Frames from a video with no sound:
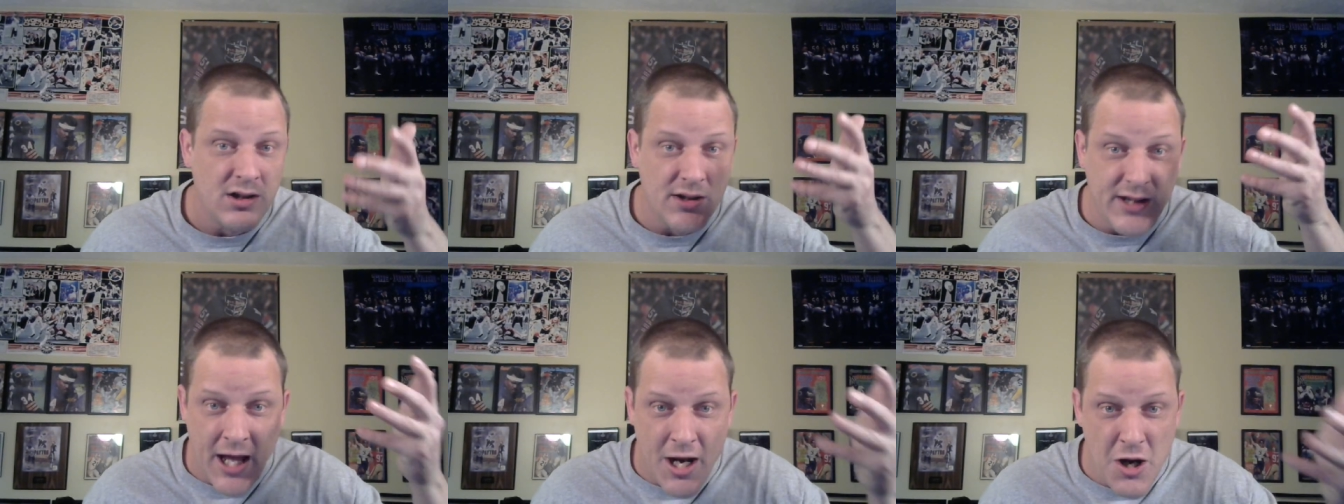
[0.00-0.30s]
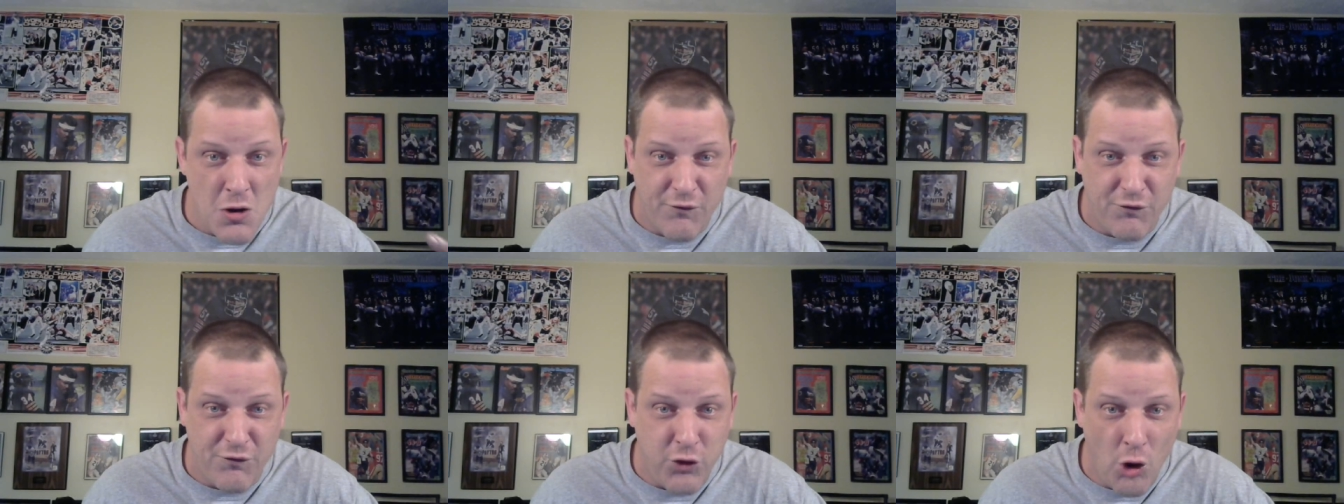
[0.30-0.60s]

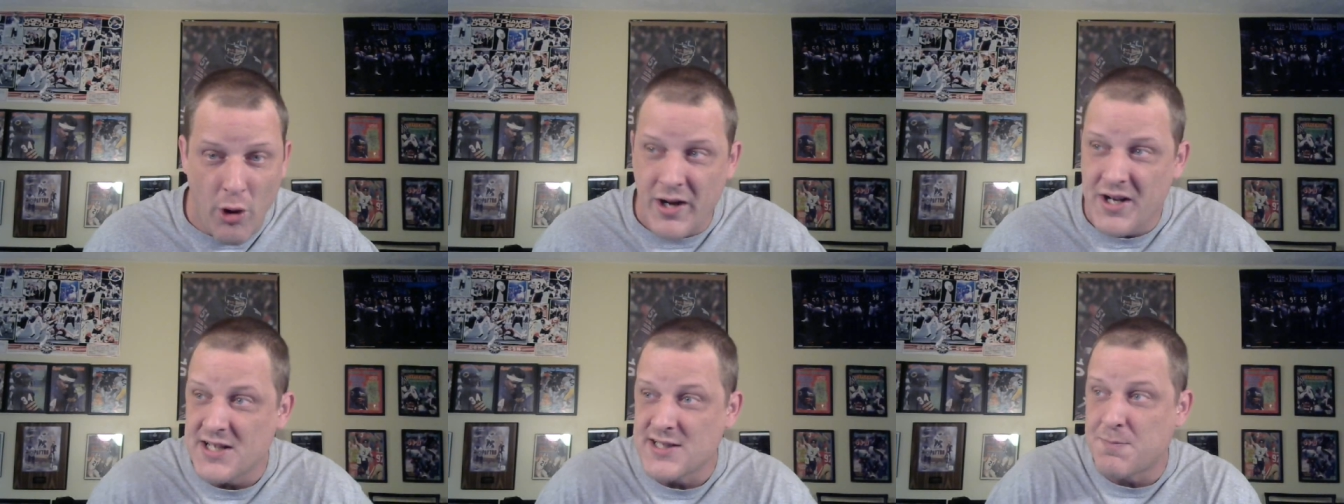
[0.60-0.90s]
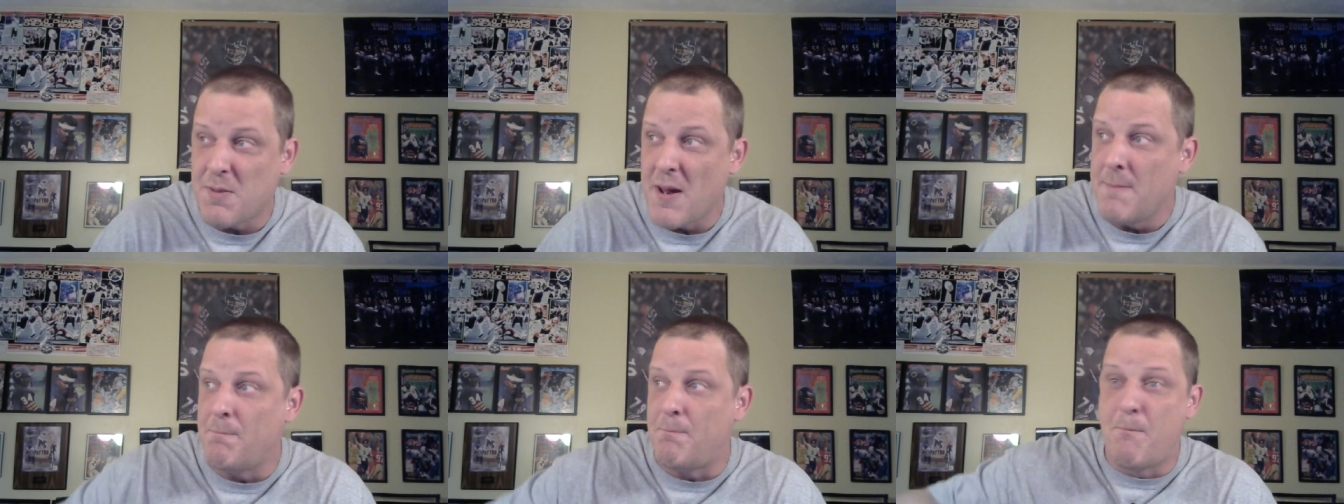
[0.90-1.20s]
Leonard Floyd has
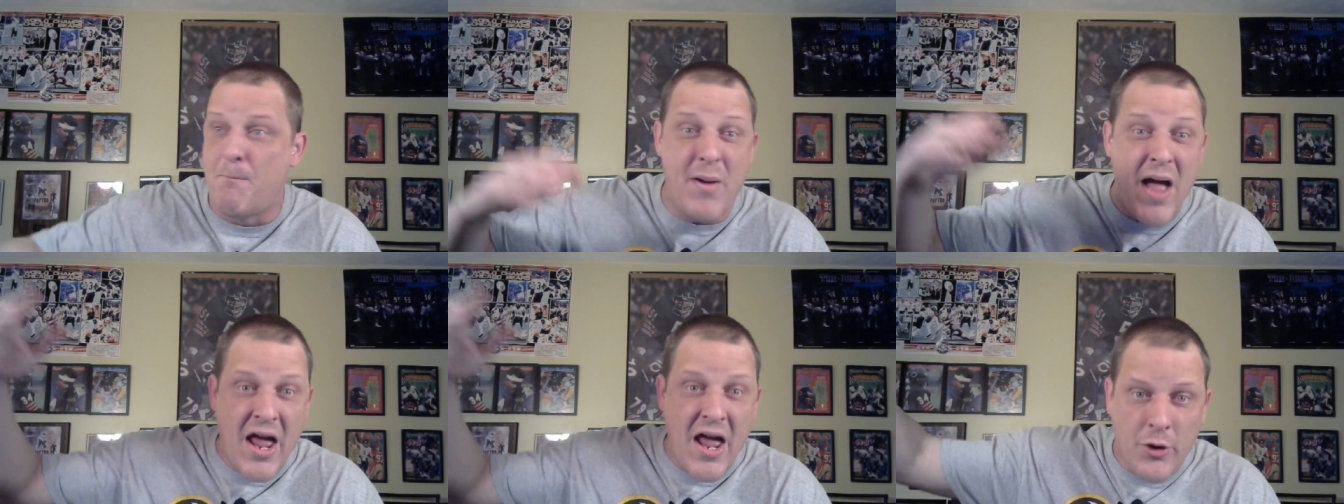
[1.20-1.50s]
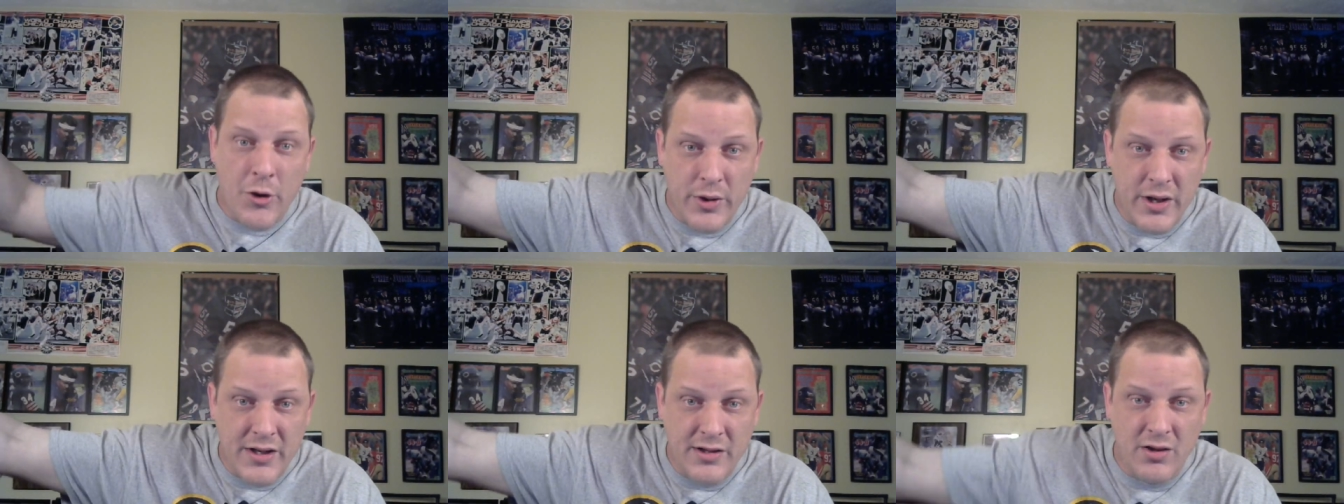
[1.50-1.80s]
been
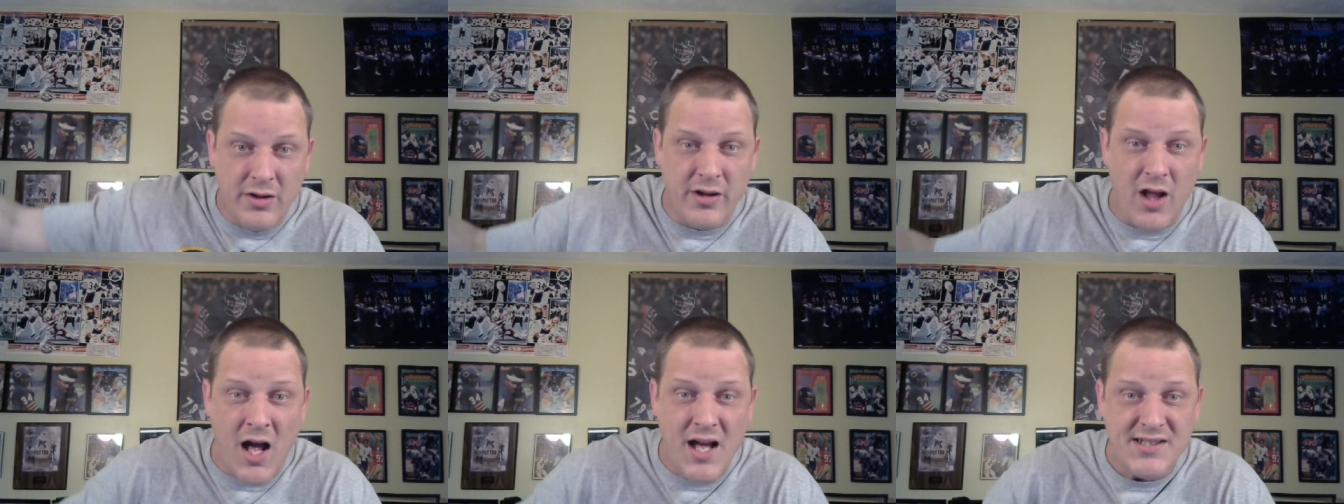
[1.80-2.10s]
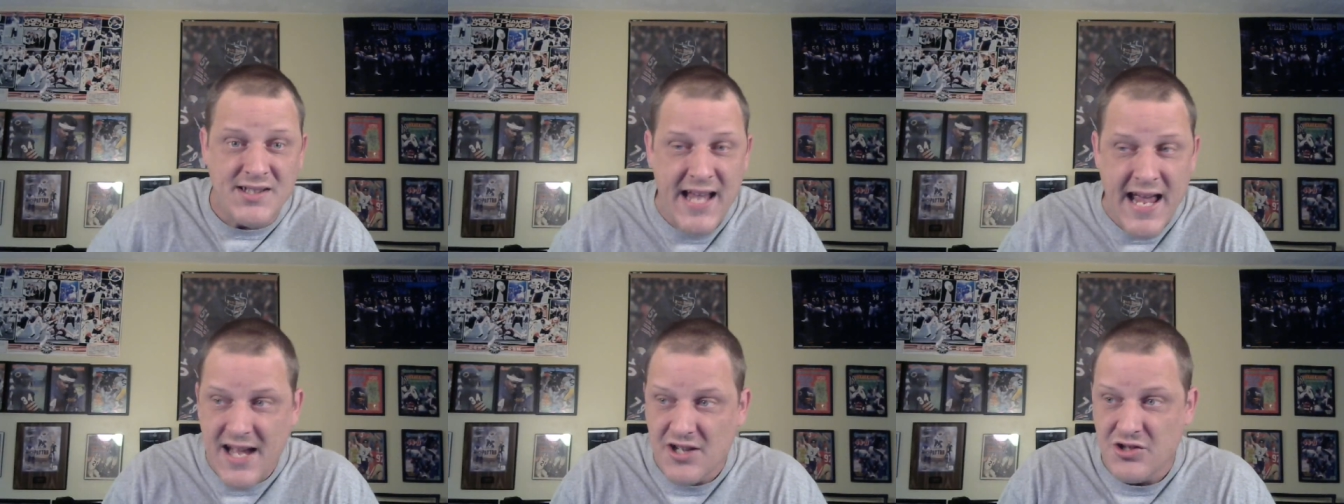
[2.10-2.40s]
better in
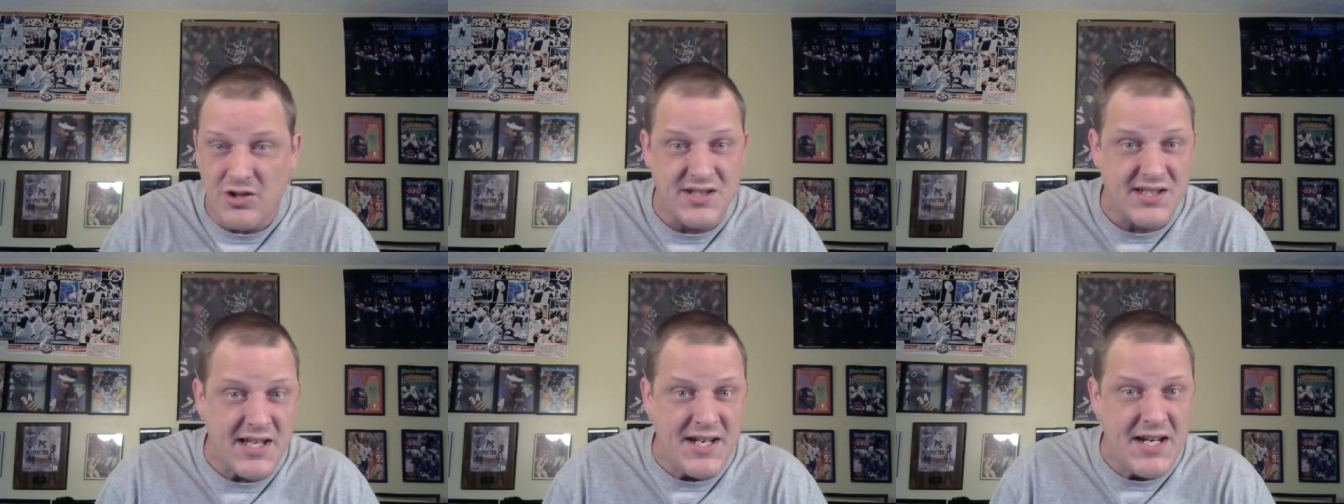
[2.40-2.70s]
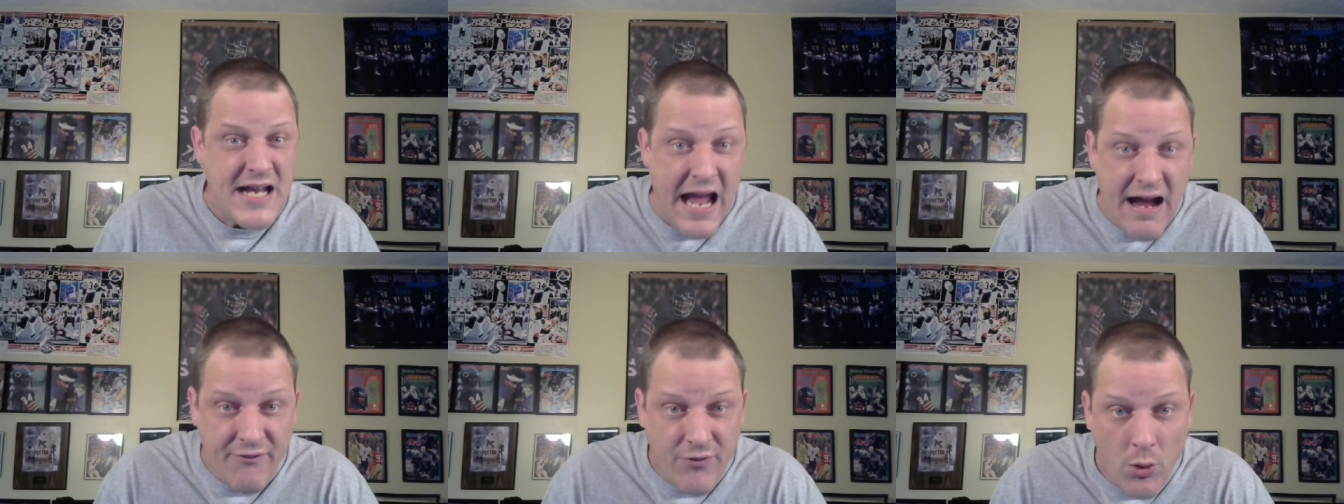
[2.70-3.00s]
Los Angeles than
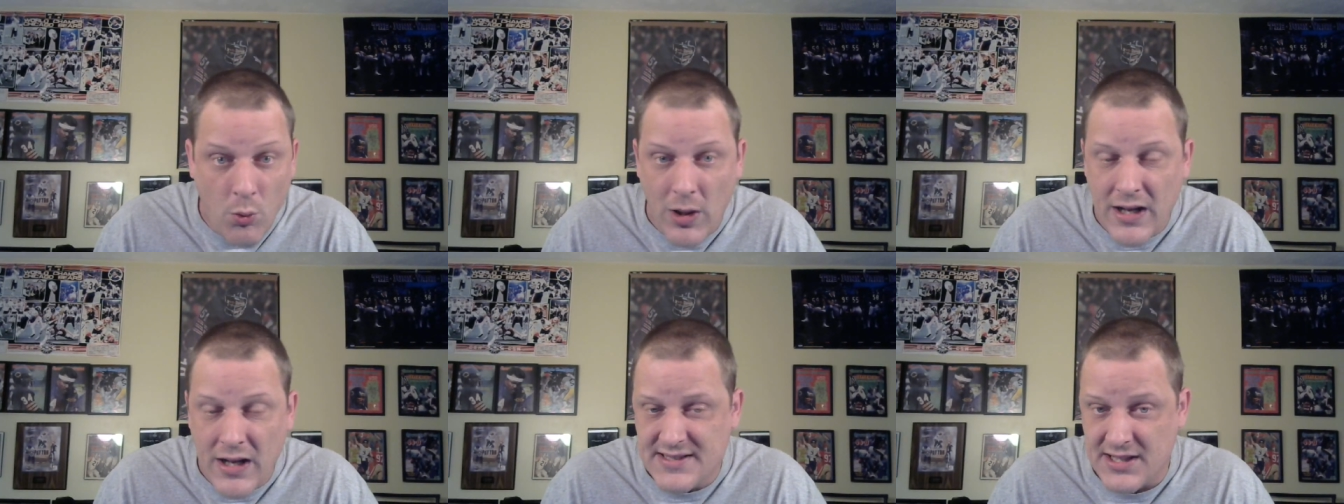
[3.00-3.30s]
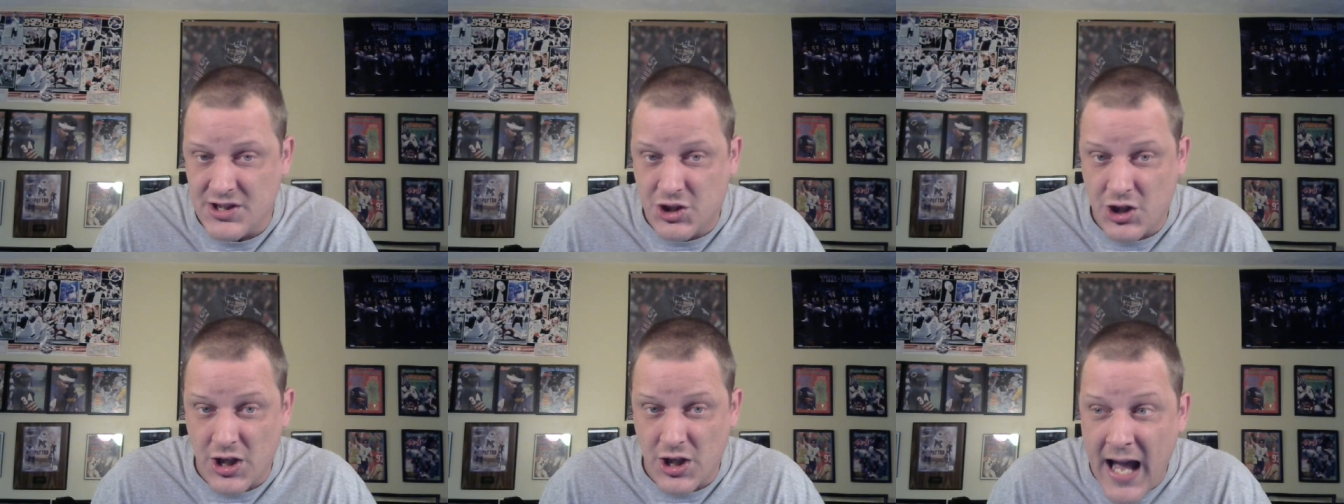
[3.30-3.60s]
he ever was
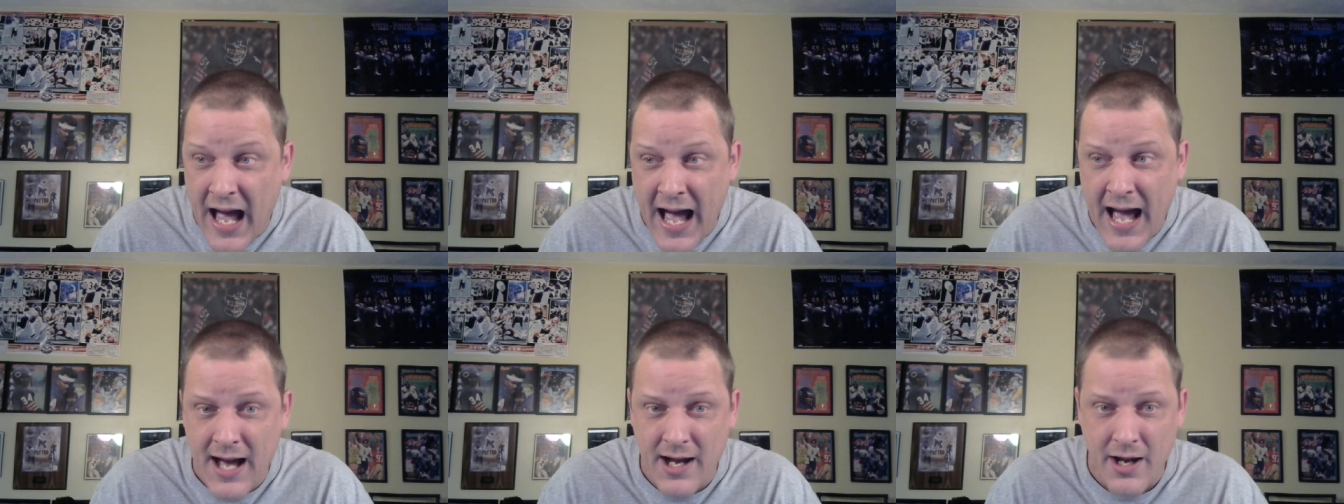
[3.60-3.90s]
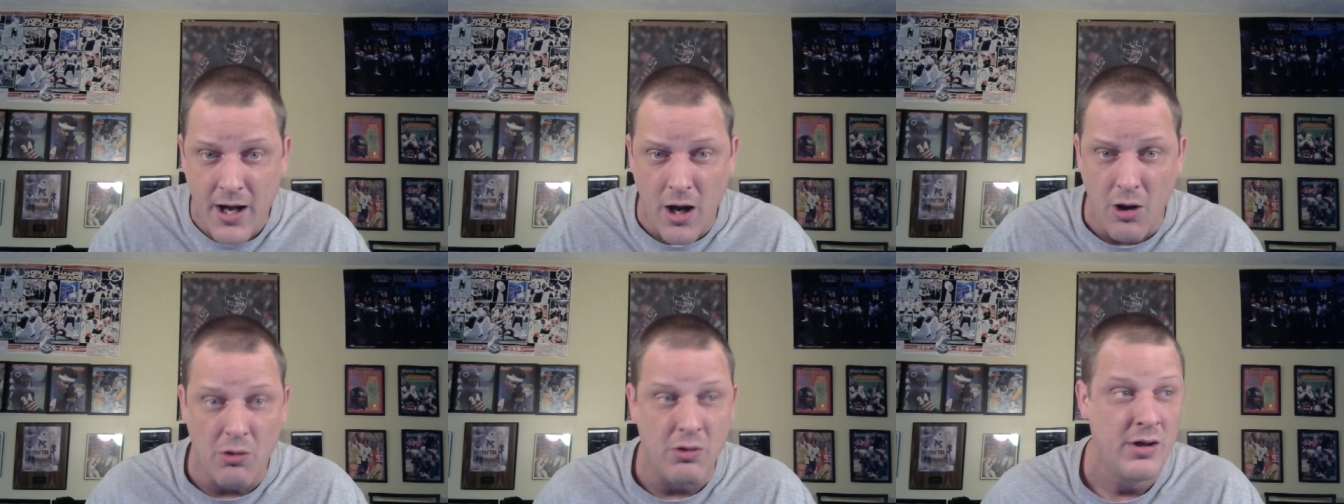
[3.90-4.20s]
in
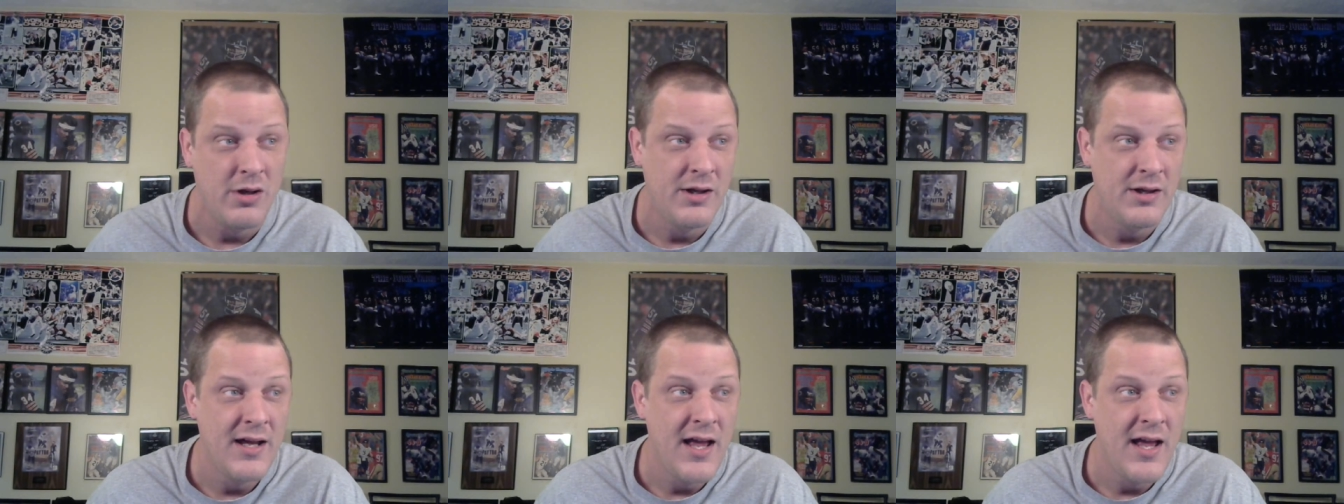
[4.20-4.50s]
Chicago.